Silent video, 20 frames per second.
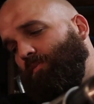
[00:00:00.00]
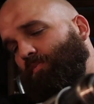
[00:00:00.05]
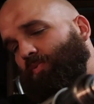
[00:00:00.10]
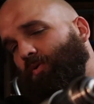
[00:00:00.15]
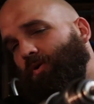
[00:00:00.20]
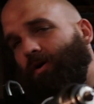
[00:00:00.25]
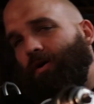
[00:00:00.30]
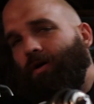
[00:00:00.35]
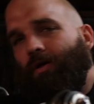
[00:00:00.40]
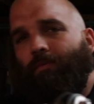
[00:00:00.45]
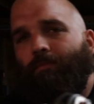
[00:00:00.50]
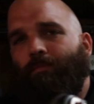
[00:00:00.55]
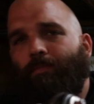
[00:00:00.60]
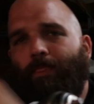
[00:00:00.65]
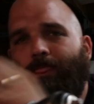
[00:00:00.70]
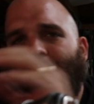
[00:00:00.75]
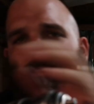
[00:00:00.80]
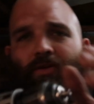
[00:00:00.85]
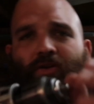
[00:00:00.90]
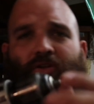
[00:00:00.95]
But
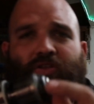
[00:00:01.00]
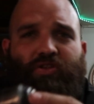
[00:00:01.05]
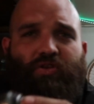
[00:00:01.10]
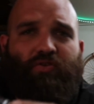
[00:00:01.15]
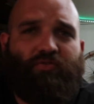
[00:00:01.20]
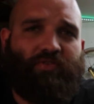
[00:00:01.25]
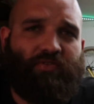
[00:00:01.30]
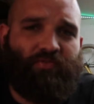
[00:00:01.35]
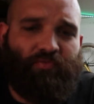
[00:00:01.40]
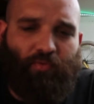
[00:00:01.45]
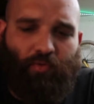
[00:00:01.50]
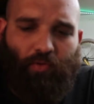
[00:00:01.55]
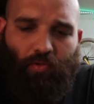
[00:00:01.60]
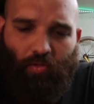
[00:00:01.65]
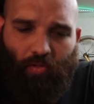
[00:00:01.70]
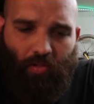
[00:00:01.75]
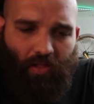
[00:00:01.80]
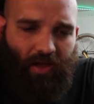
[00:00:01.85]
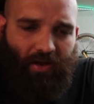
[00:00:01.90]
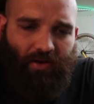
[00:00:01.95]
you can use this for a
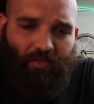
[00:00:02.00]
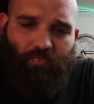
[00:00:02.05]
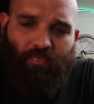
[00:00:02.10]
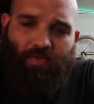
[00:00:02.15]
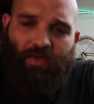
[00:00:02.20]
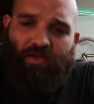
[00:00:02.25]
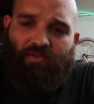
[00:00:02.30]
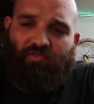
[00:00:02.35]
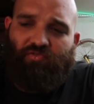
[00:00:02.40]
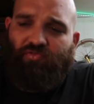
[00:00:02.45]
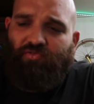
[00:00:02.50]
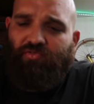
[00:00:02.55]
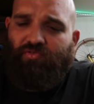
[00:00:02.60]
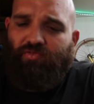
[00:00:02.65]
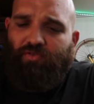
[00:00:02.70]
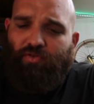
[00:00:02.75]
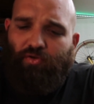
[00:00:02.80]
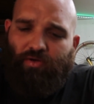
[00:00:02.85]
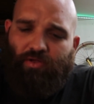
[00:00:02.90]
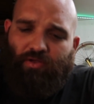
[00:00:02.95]
lot of
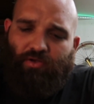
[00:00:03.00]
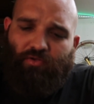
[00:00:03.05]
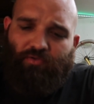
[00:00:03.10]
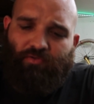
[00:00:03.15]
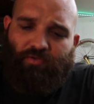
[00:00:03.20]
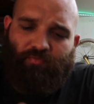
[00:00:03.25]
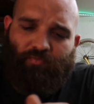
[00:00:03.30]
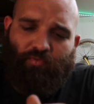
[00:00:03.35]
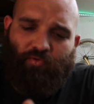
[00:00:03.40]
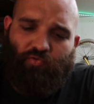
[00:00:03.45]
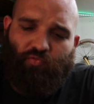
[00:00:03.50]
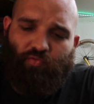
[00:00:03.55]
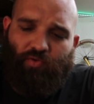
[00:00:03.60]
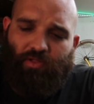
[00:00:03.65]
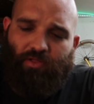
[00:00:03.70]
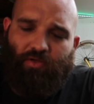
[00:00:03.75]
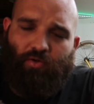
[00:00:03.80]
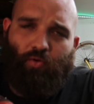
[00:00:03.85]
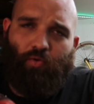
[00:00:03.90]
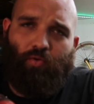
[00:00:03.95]
things. You can use it for
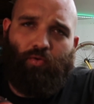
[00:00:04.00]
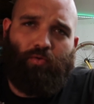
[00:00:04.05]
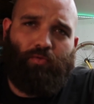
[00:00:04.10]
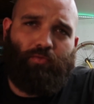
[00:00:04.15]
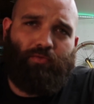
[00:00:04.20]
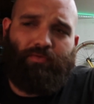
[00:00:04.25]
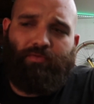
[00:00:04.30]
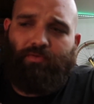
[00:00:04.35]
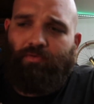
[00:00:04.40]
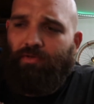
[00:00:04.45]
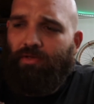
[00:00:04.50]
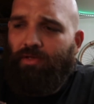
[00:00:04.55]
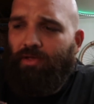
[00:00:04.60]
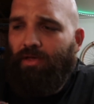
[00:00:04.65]
drilling holes,